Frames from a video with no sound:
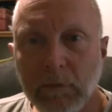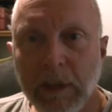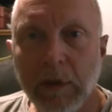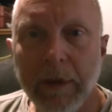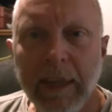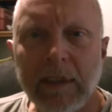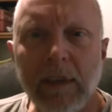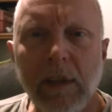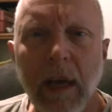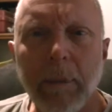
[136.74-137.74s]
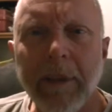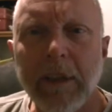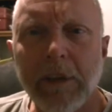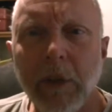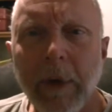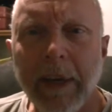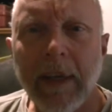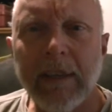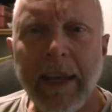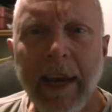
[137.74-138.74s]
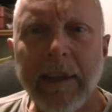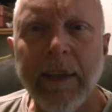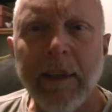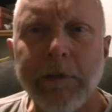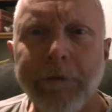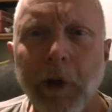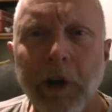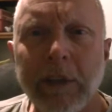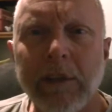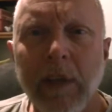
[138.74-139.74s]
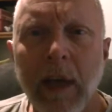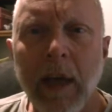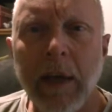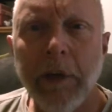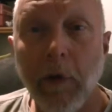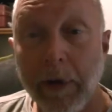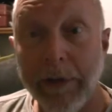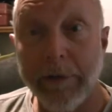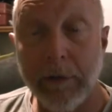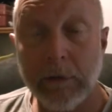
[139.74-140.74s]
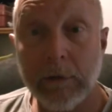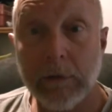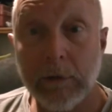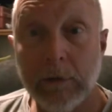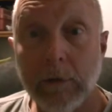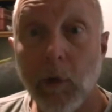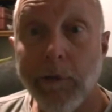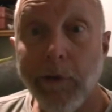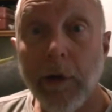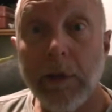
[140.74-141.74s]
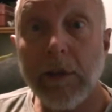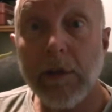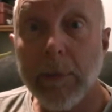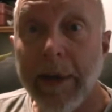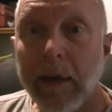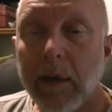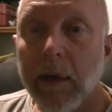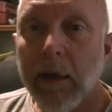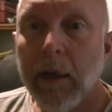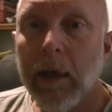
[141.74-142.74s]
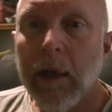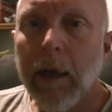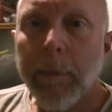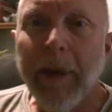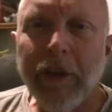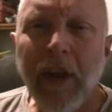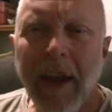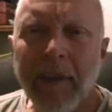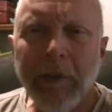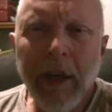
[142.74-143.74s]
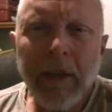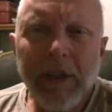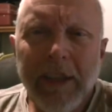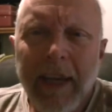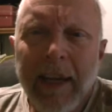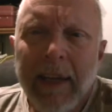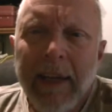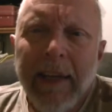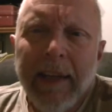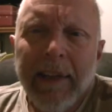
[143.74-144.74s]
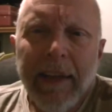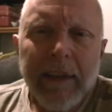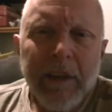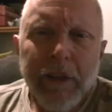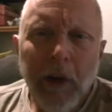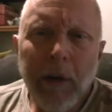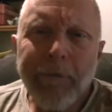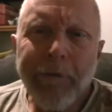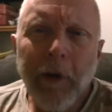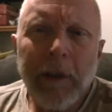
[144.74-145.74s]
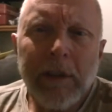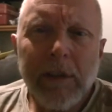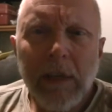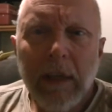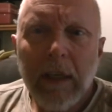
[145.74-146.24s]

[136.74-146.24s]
So that's the job that it's doing. It's acting as furnace concrete or furnace cement. But you have to understand that the term furnace